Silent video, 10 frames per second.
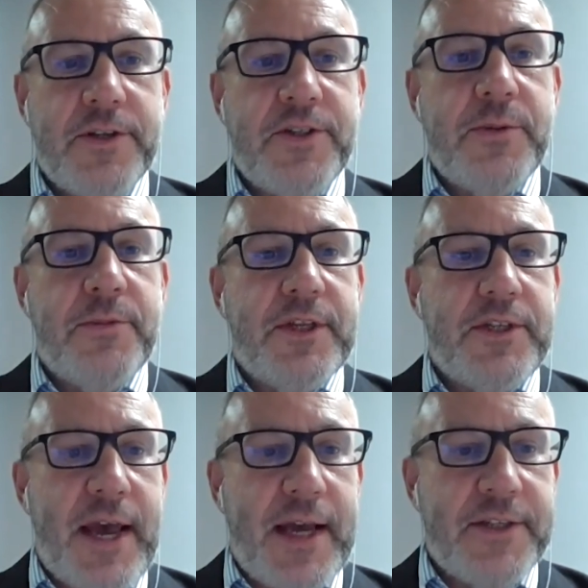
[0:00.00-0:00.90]
as some of the
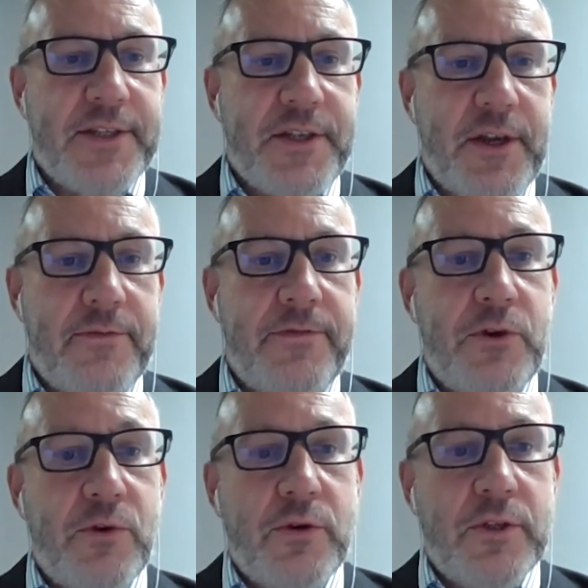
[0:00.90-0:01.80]
taxes on
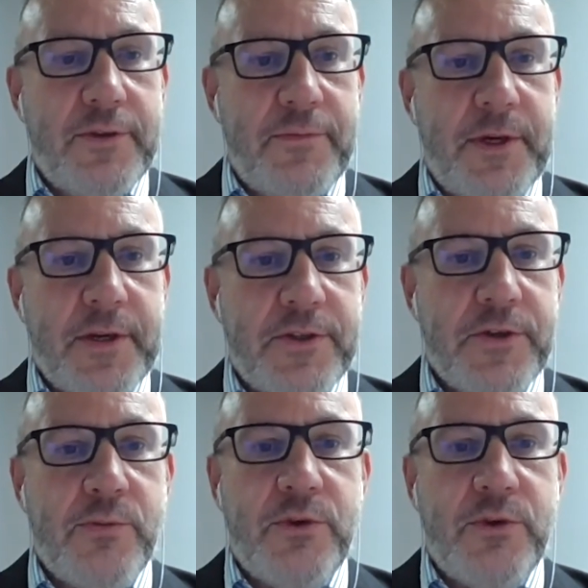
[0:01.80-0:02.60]
fuels have been concerned,